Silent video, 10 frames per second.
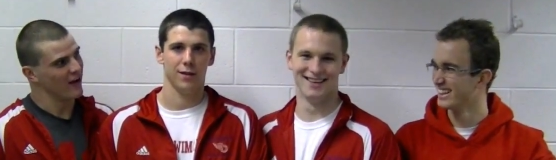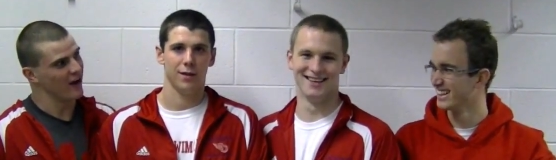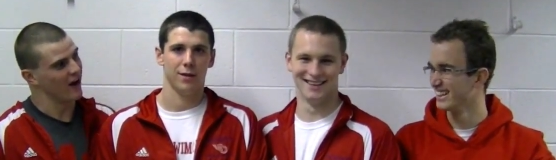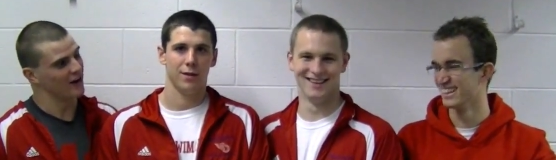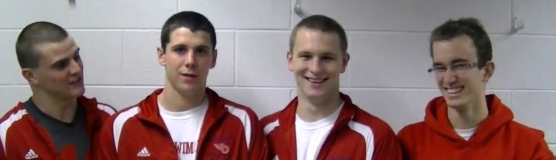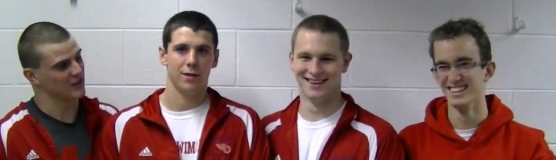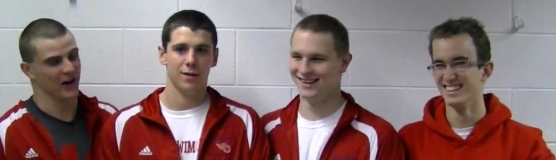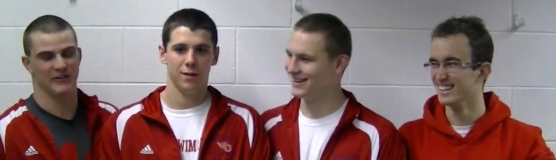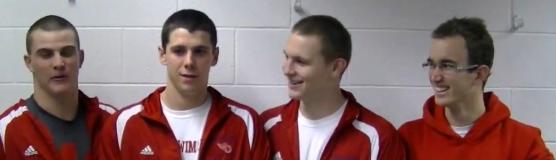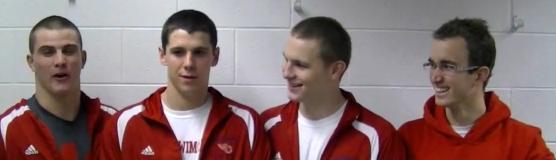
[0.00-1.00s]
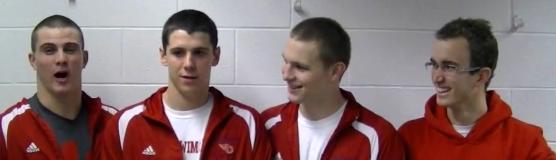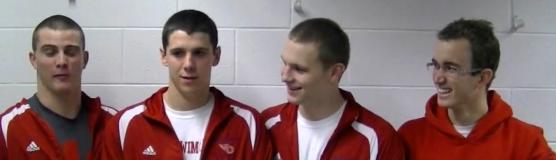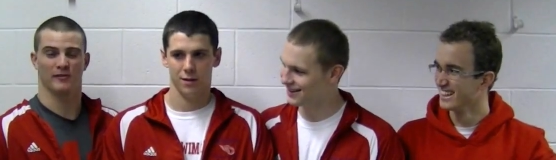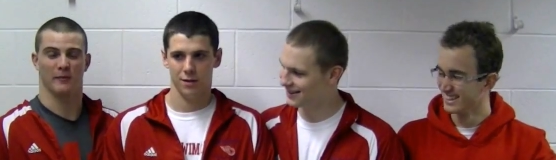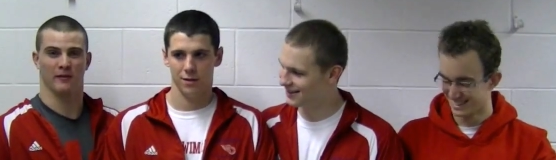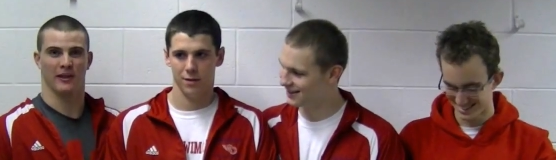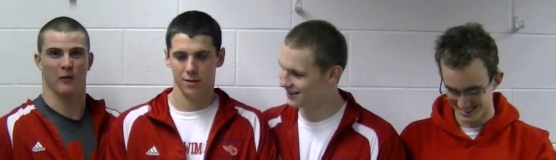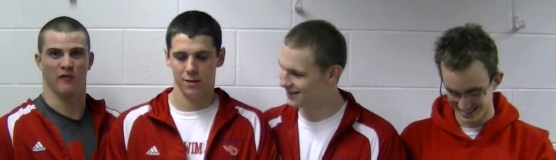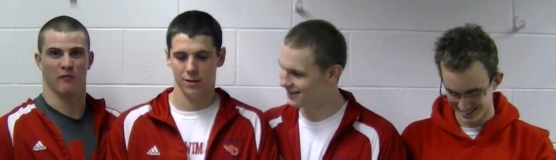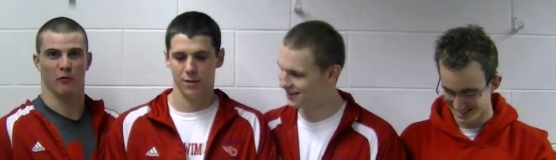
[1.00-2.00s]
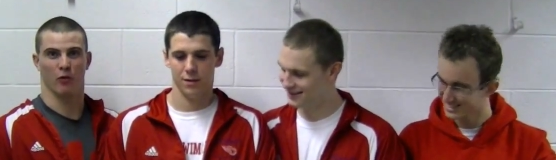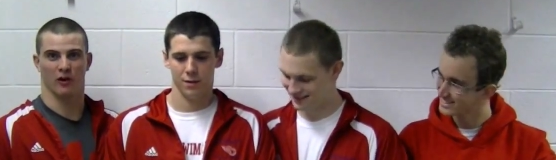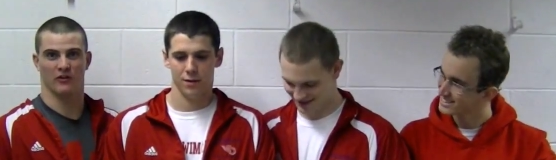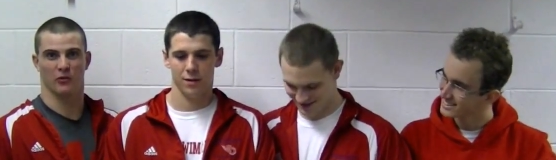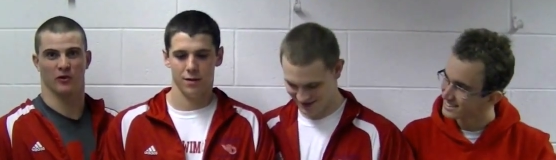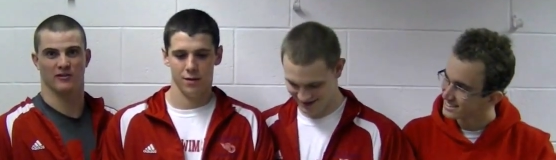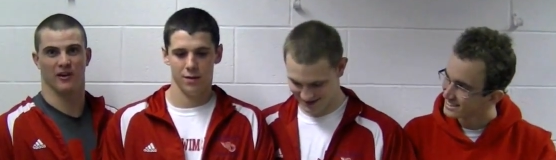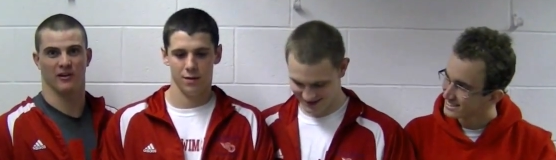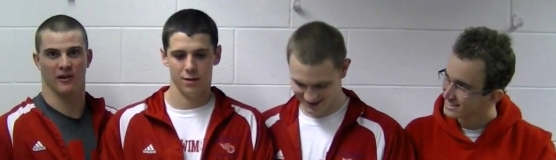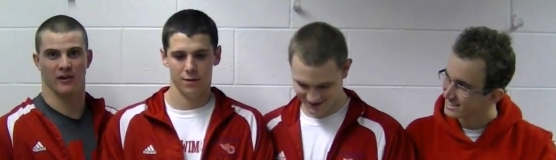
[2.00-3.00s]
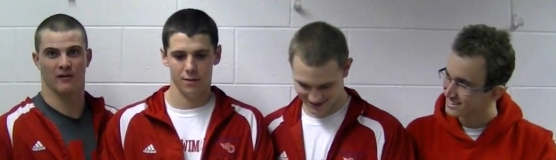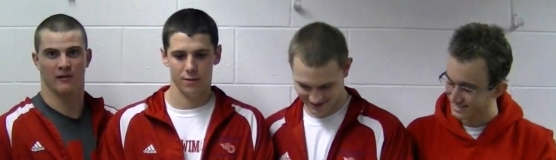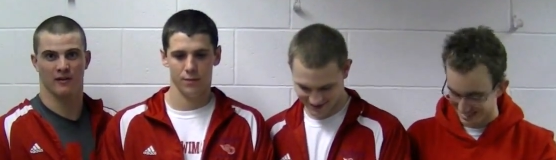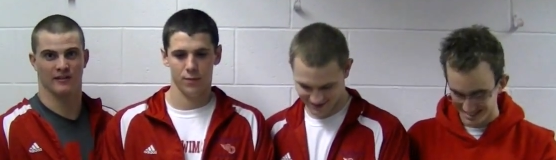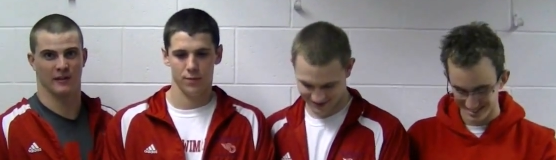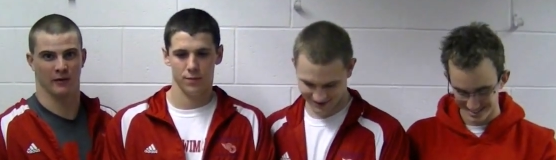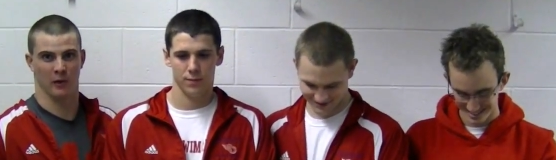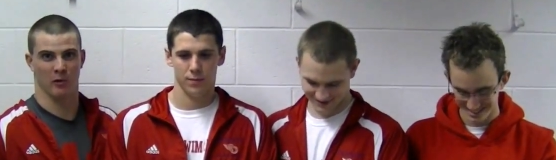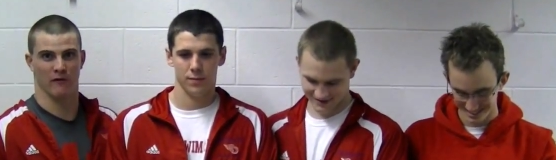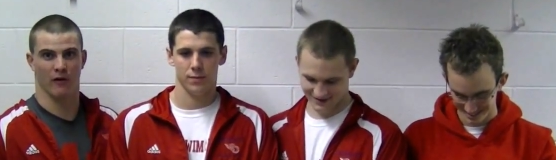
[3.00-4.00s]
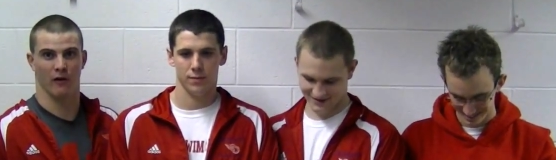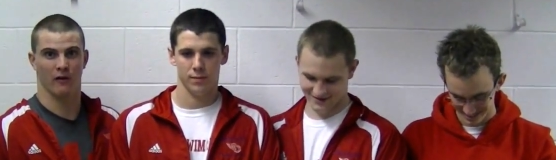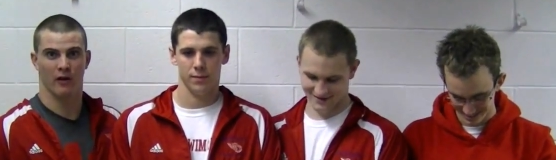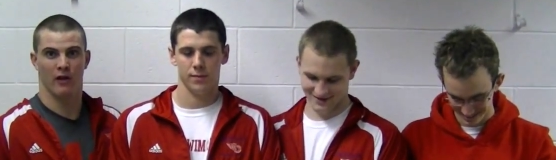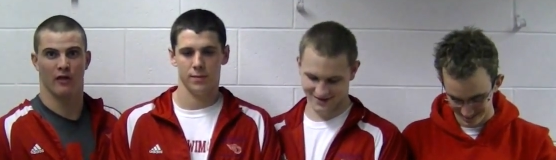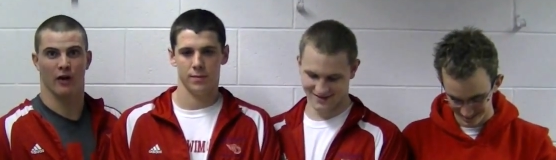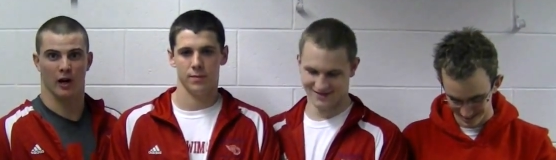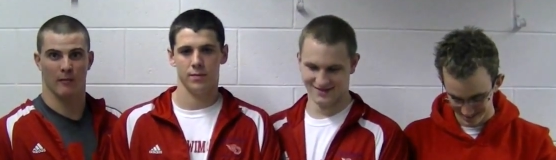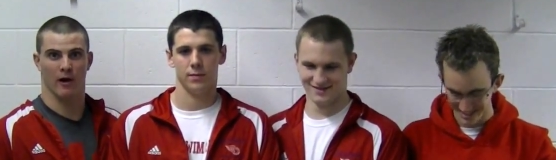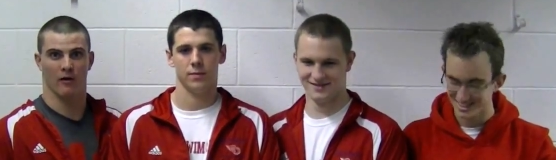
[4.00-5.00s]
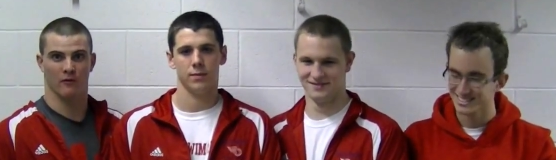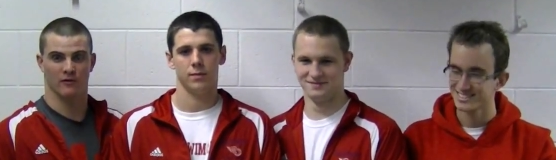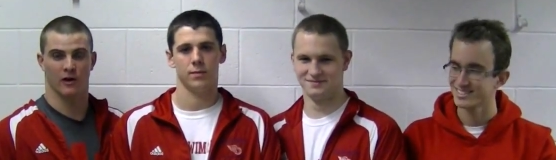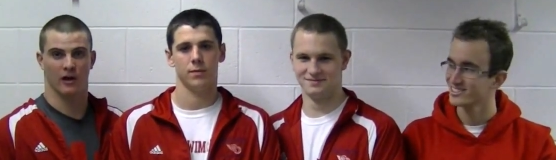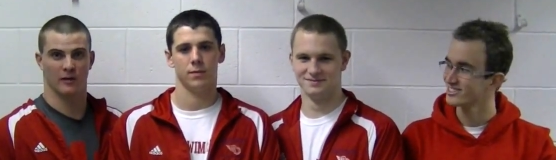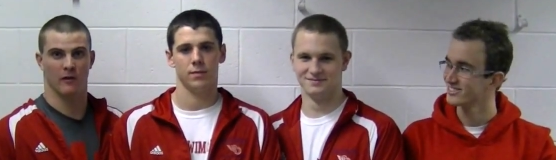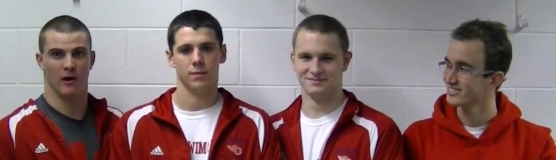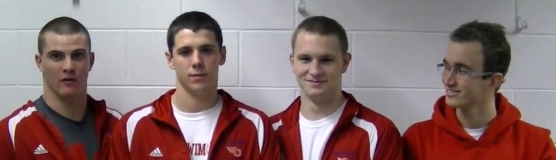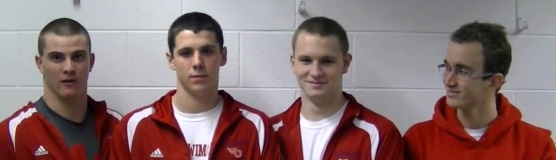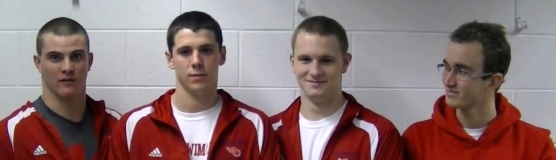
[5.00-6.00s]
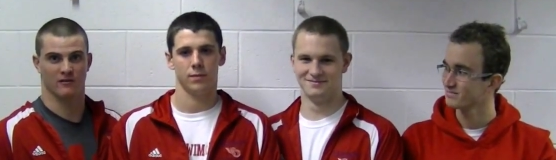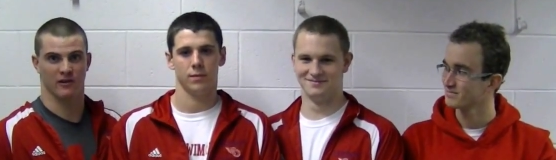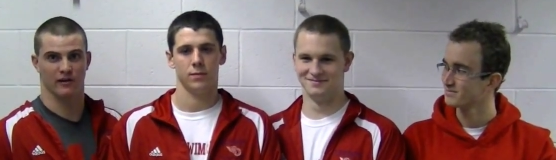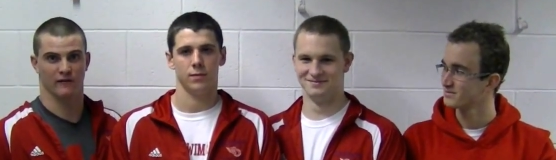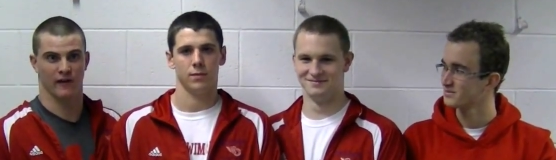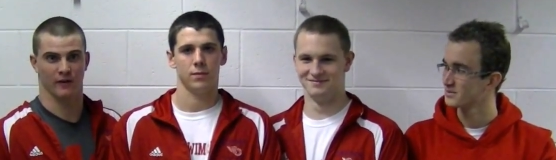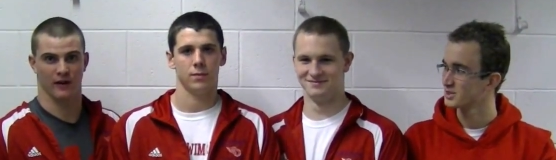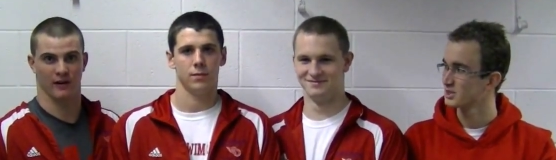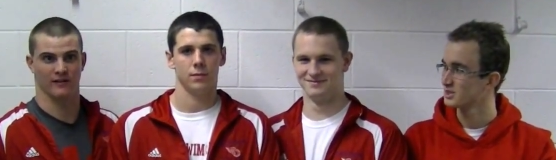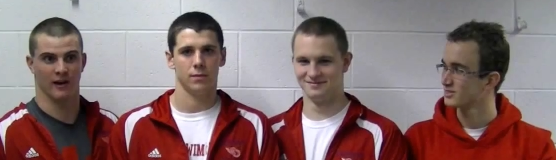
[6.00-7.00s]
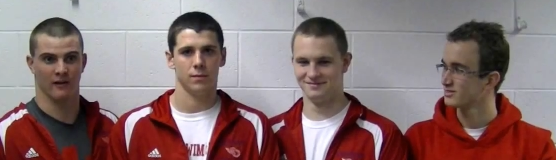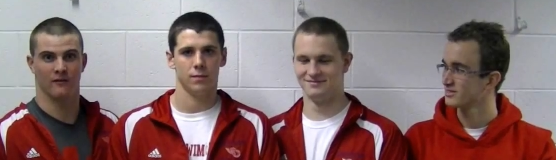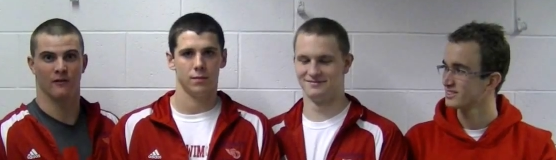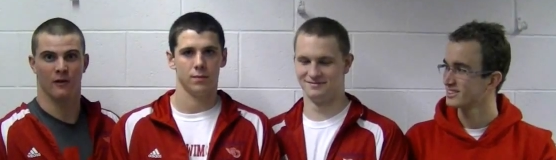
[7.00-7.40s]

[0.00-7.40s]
Speaker 1: you know, it's great to accomplish something that we've been working towards all year. It's something that we've all thought about, talked about, and it's great to finally get it done.